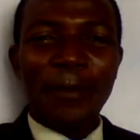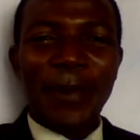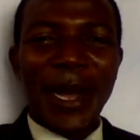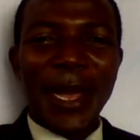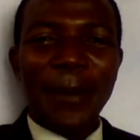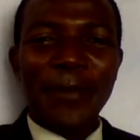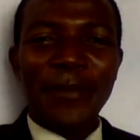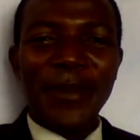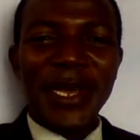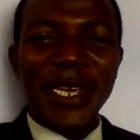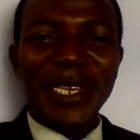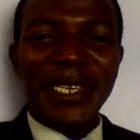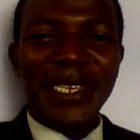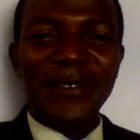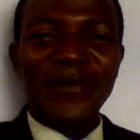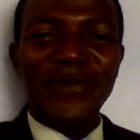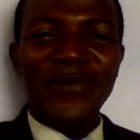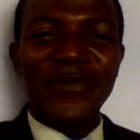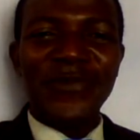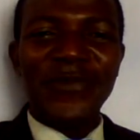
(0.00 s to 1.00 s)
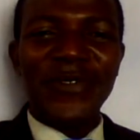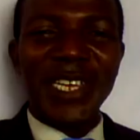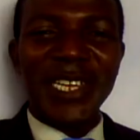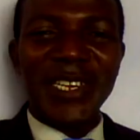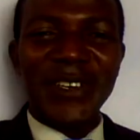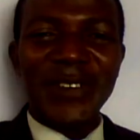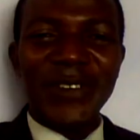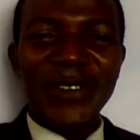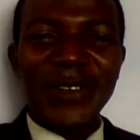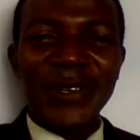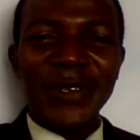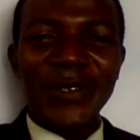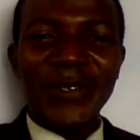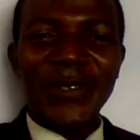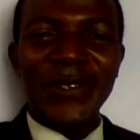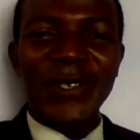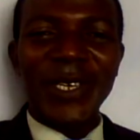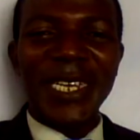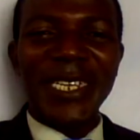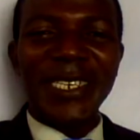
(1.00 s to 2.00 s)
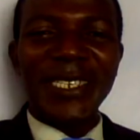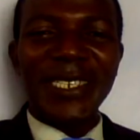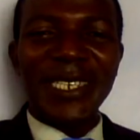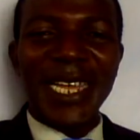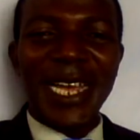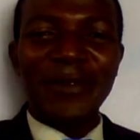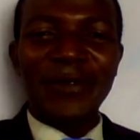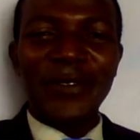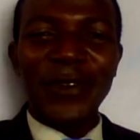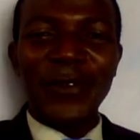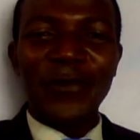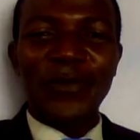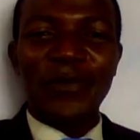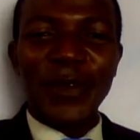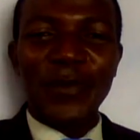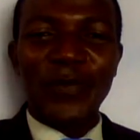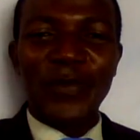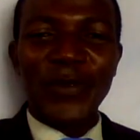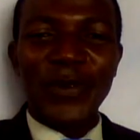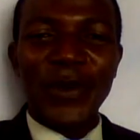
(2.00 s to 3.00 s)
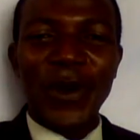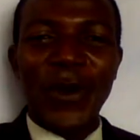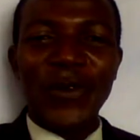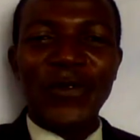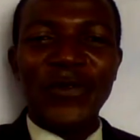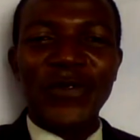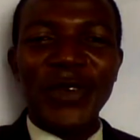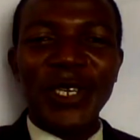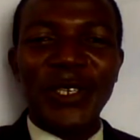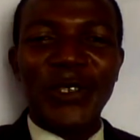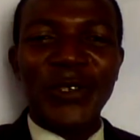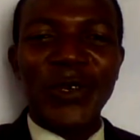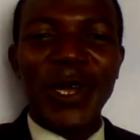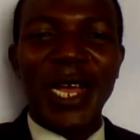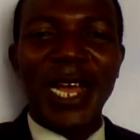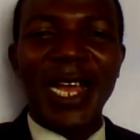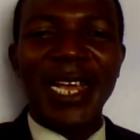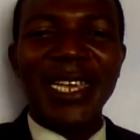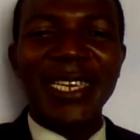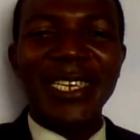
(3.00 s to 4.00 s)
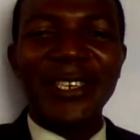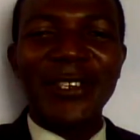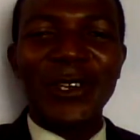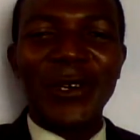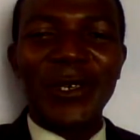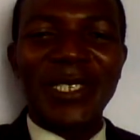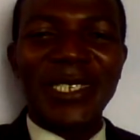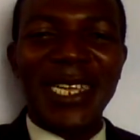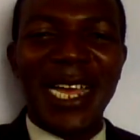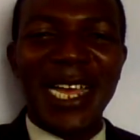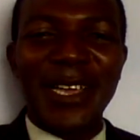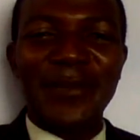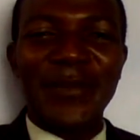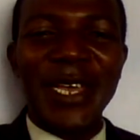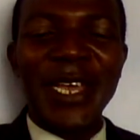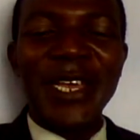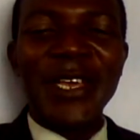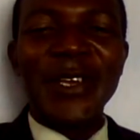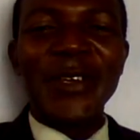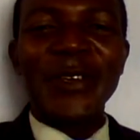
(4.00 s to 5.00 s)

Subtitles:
by making various types of people, of which you are your type.